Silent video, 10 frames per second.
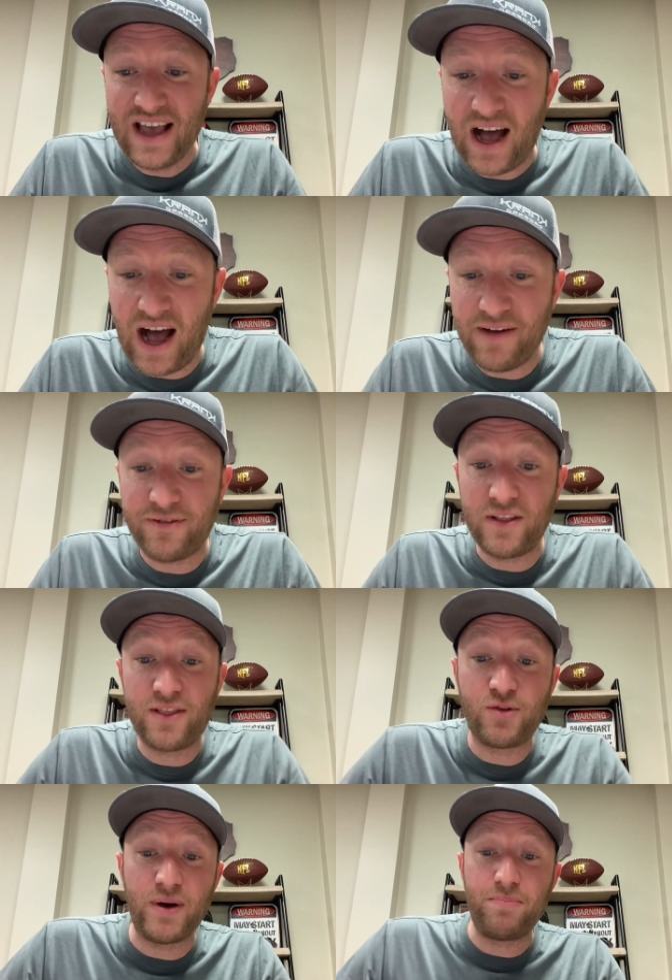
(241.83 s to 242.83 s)
Uh, for the
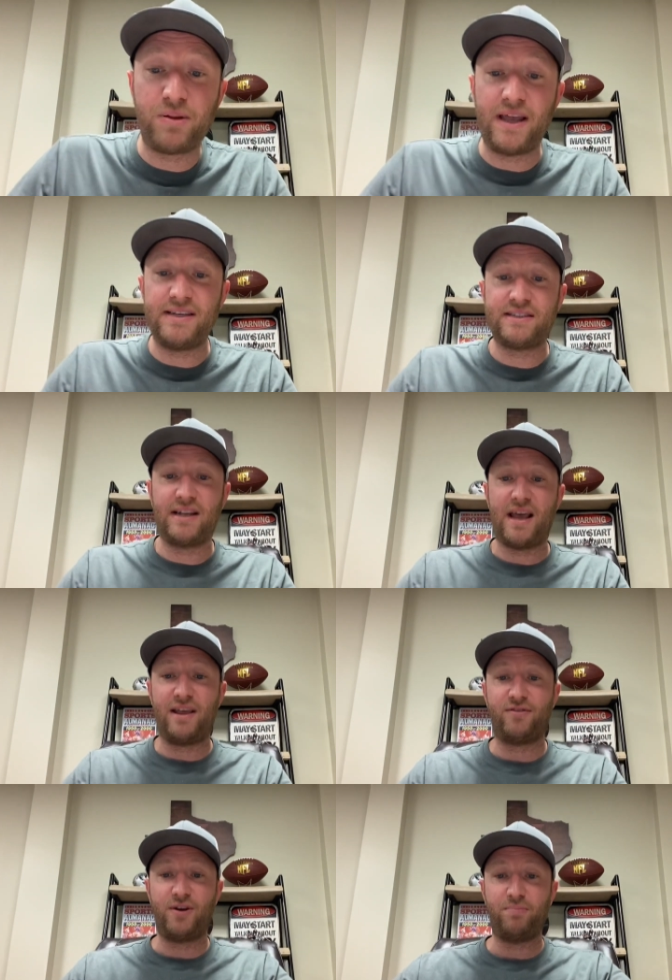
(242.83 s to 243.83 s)
three plays
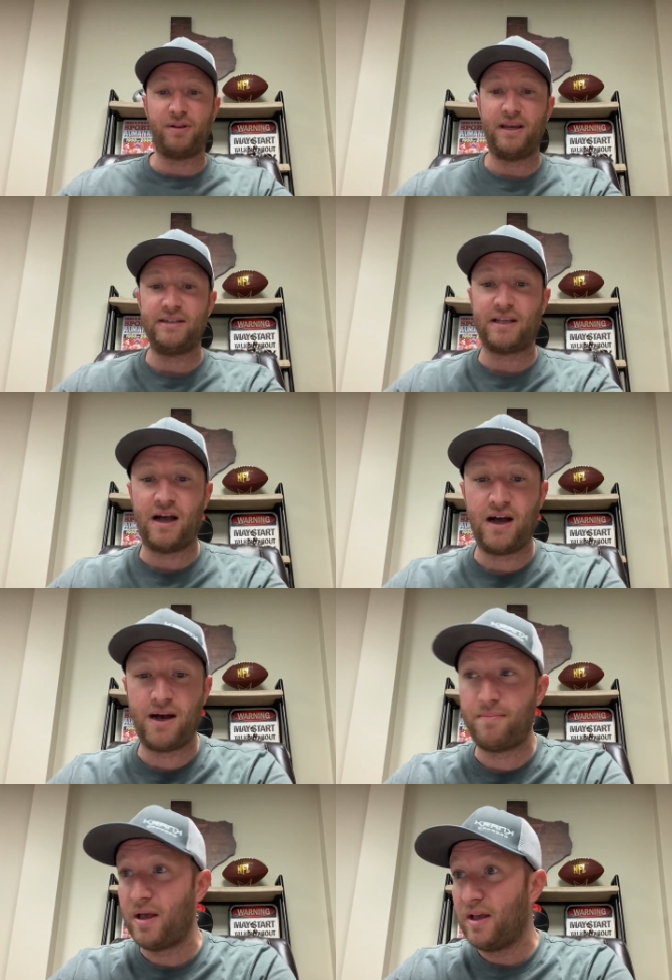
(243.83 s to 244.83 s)
today, three plays.
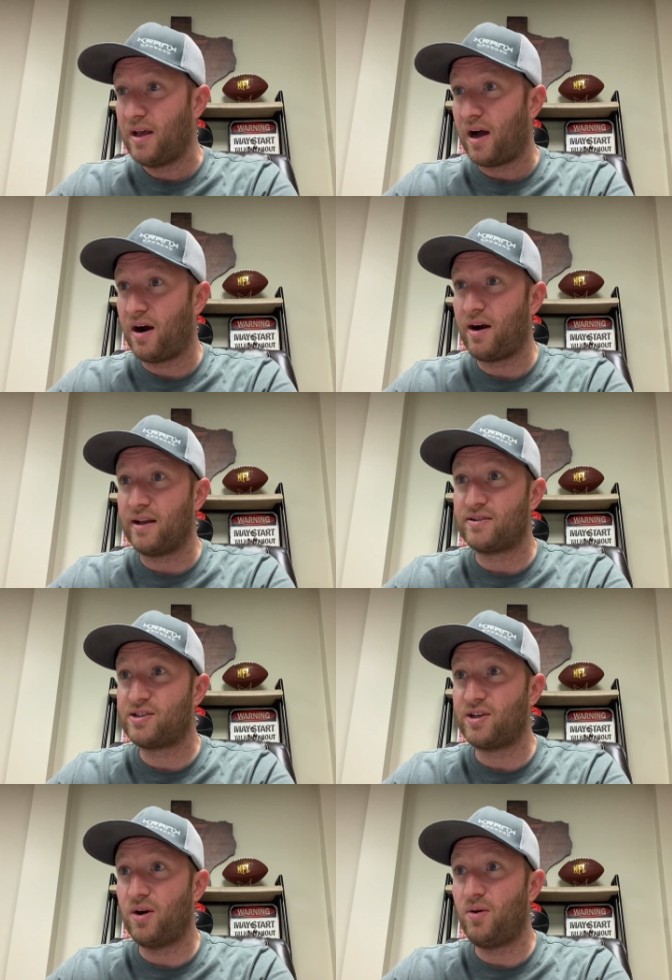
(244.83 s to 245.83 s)
Um, all right,
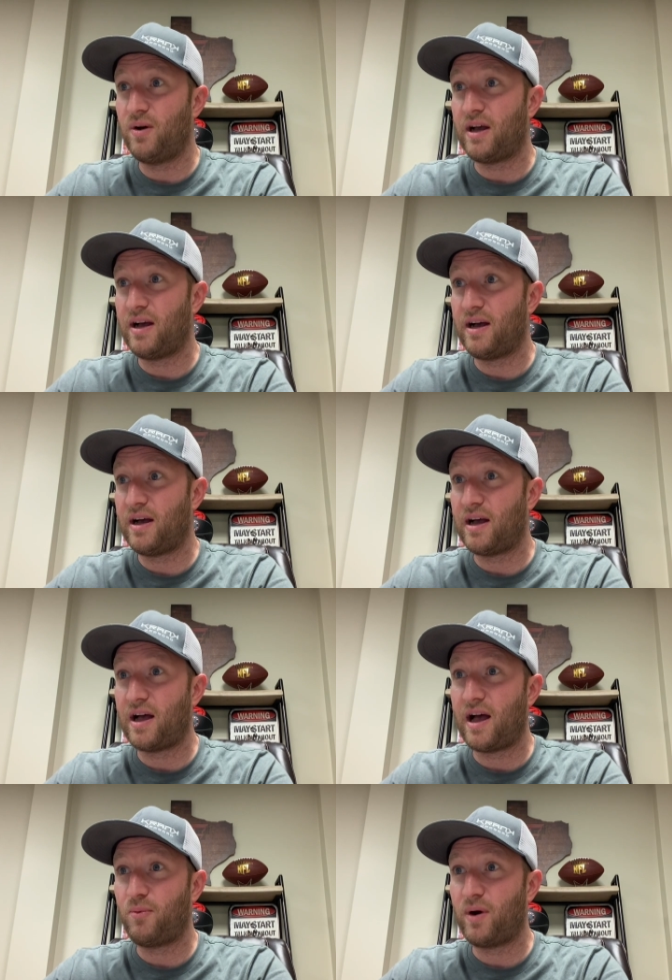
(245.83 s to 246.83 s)
so
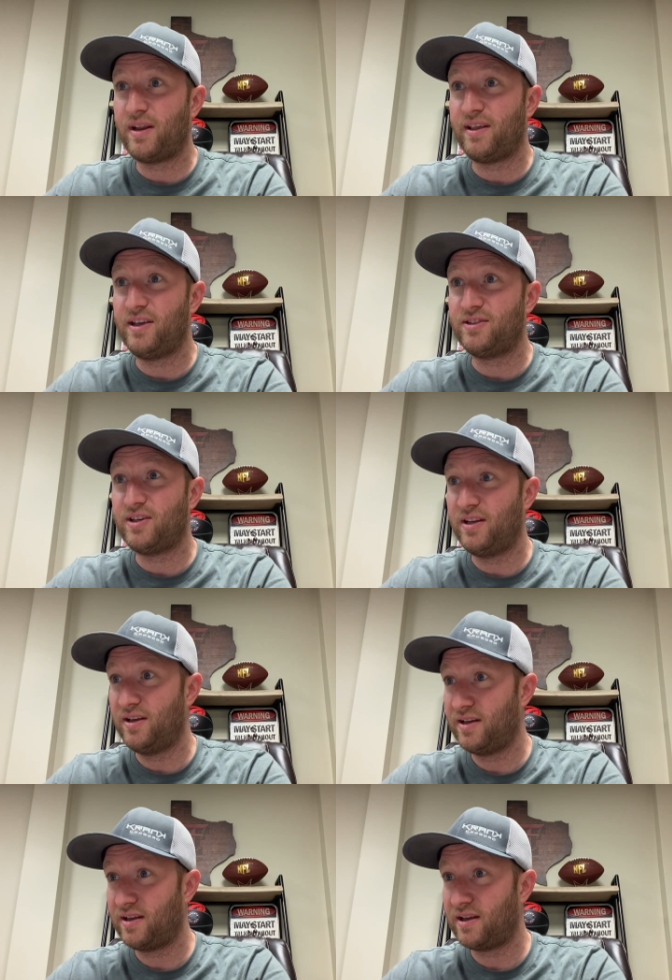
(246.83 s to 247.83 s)
uh, one of these,
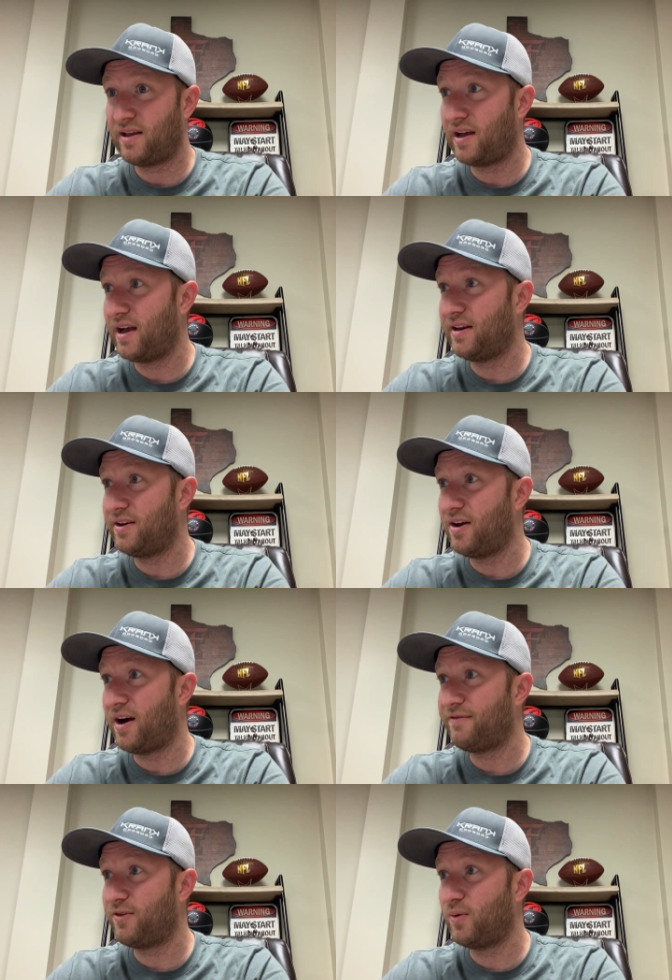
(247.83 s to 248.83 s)
I did
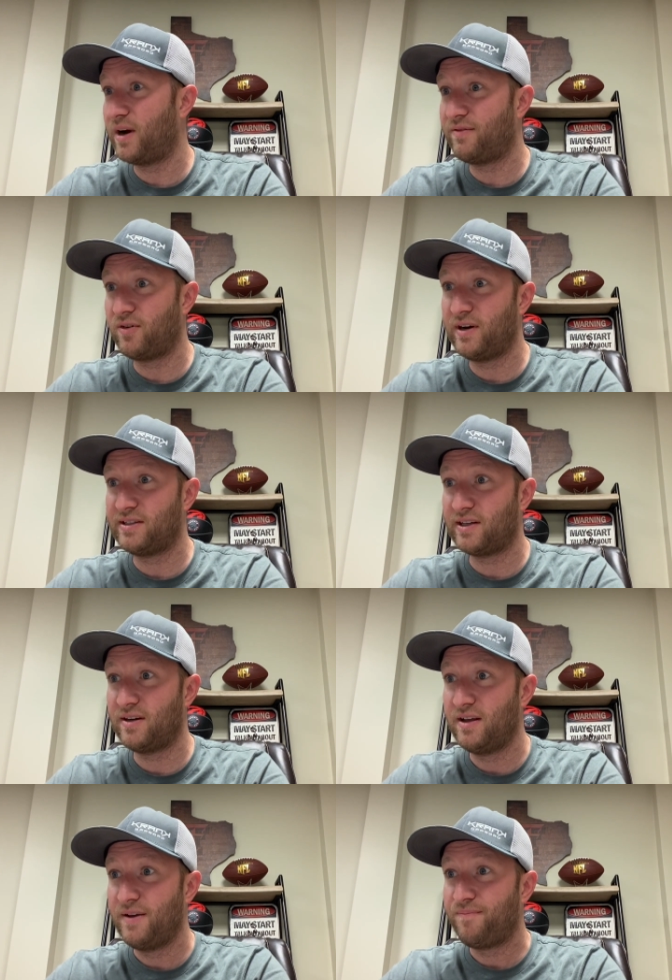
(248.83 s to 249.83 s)
not for whatever
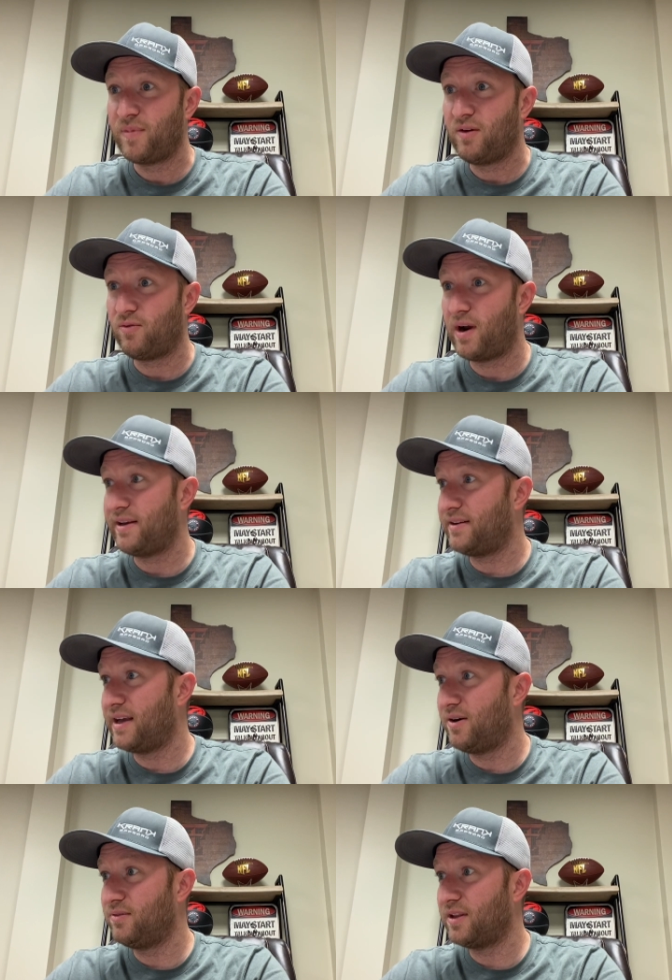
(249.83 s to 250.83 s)
reason write
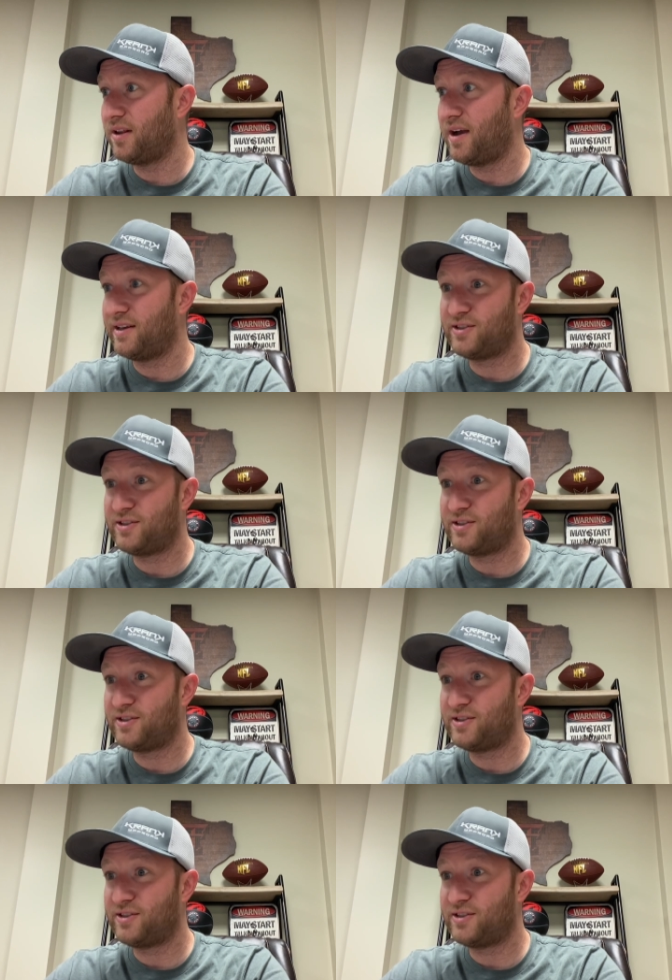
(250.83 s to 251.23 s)
down the line.